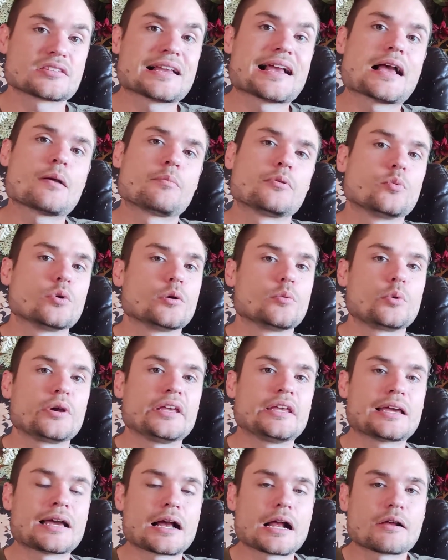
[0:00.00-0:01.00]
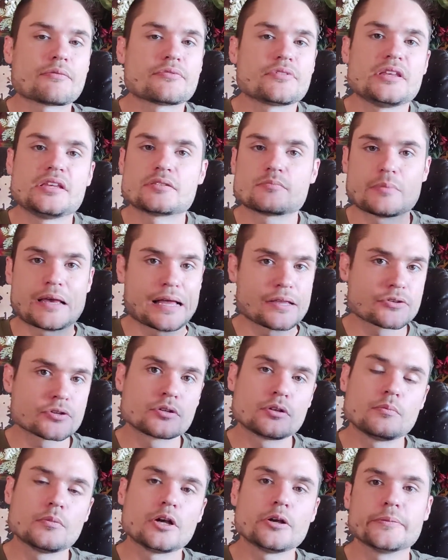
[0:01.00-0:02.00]
happen where we have these
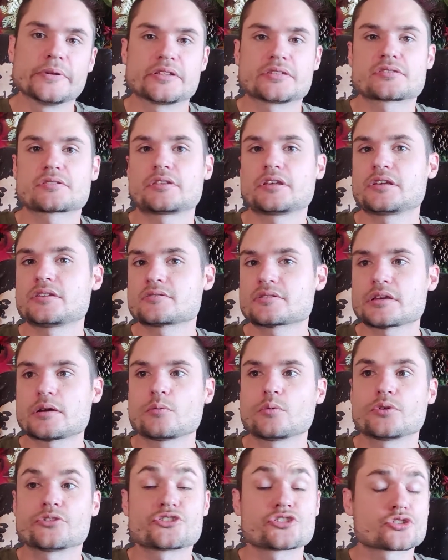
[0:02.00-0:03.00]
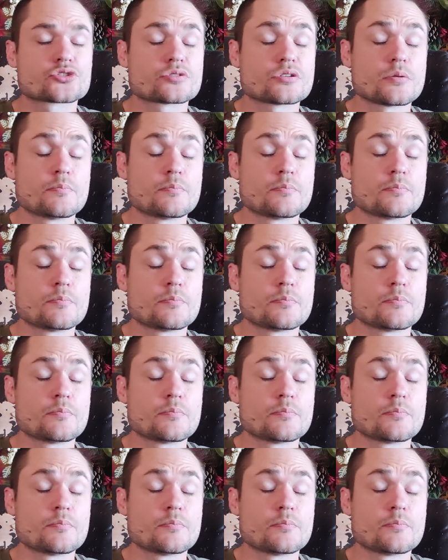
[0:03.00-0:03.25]
magical moments things that were just